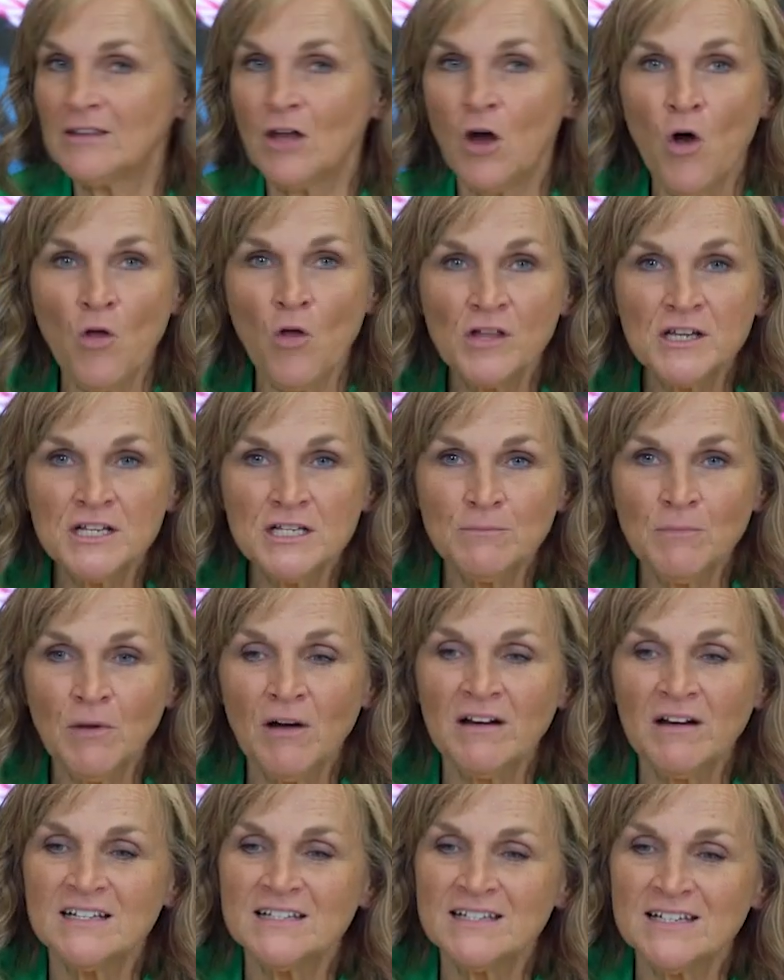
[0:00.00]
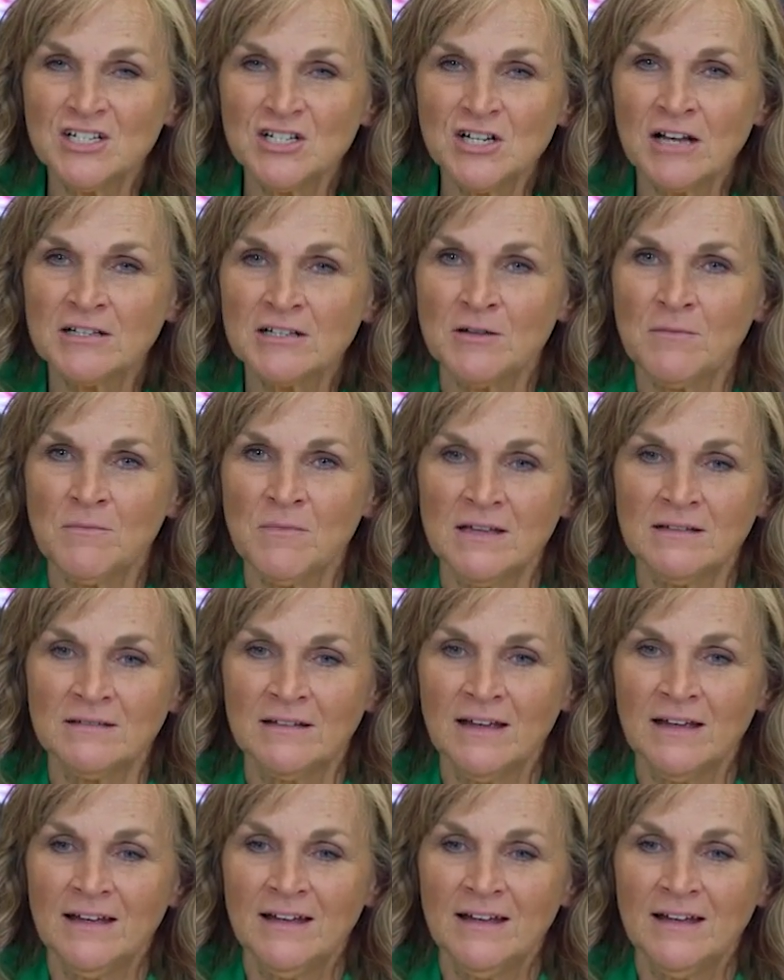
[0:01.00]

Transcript: The Holy Spirit is a gentleman.